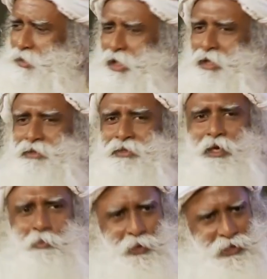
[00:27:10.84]
create
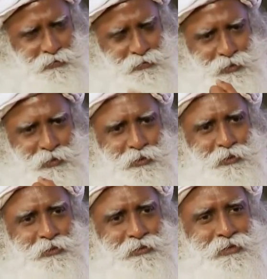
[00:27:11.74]
a peaceful
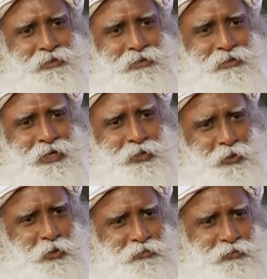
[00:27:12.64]
you, a
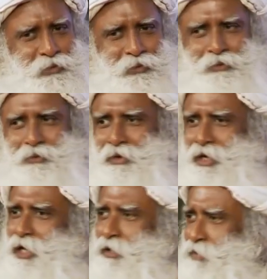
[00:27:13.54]
joyful you,
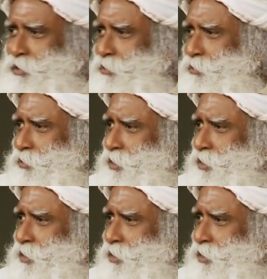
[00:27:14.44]
a loving you